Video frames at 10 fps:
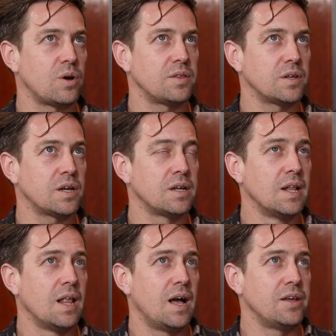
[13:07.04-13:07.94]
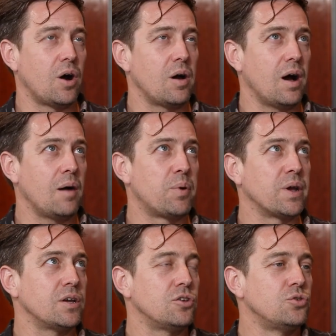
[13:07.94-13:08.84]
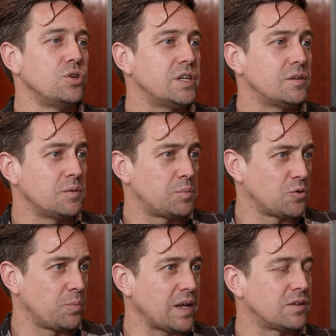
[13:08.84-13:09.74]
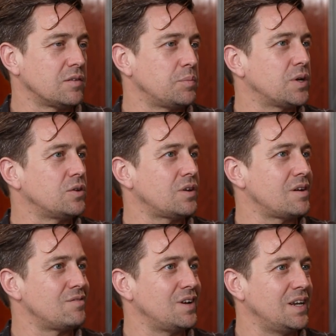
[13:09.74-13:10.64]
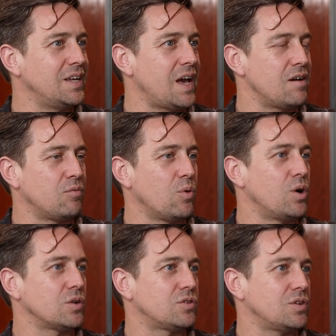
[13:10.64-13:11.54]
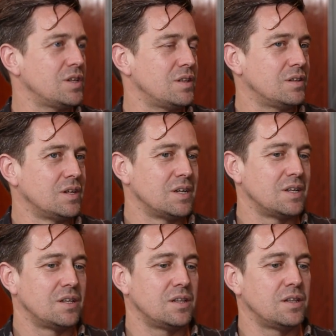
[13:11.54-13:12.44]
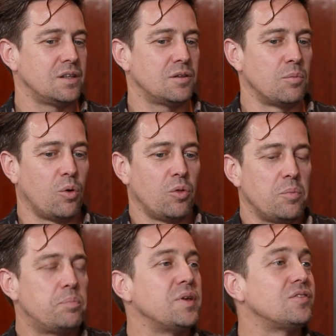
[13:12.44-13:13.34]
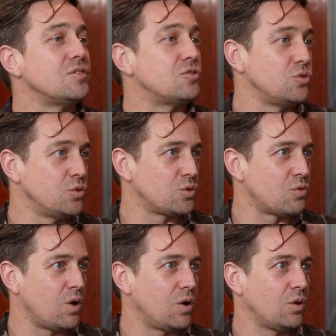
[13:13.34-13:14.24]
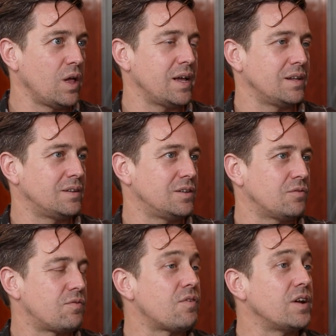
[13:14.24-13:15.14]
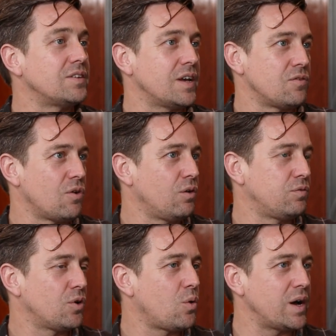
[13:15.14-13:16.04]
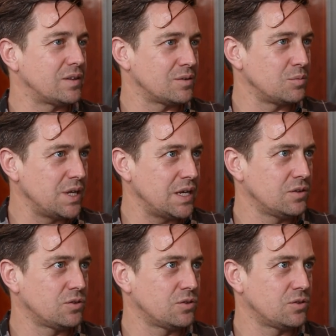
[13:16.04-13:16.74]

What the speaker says: I think I bring a unique perspective, because I really have worked in the business user role and the front end role for quite some years,